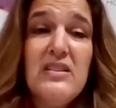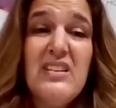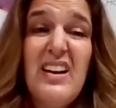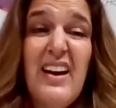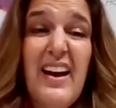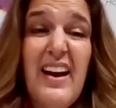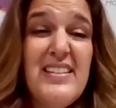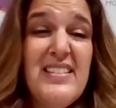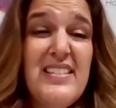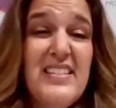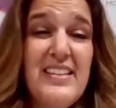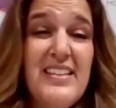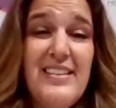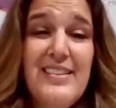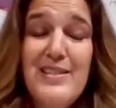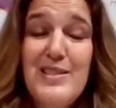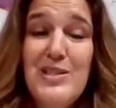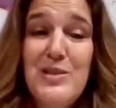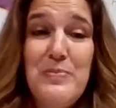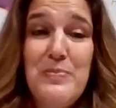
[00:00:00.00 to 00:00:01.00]
and I
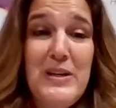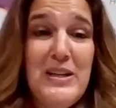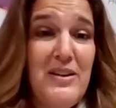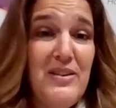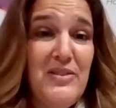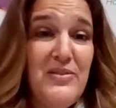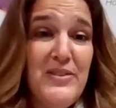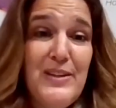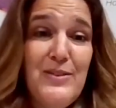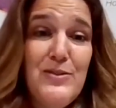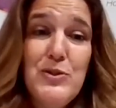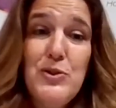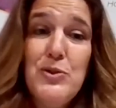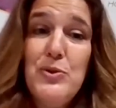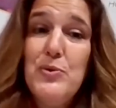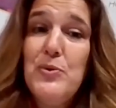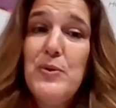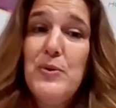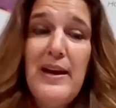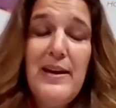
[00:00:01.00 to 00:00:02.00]
didn't speak of it
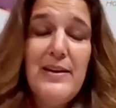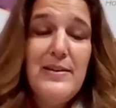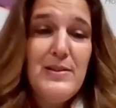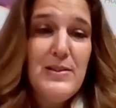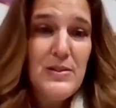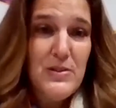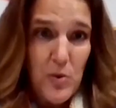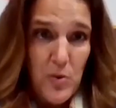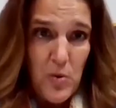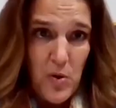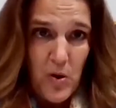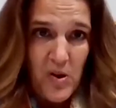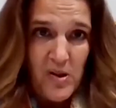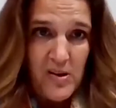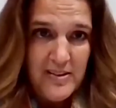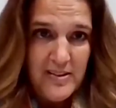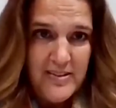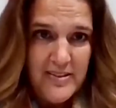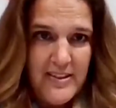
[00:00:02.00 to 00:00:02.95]
to a soul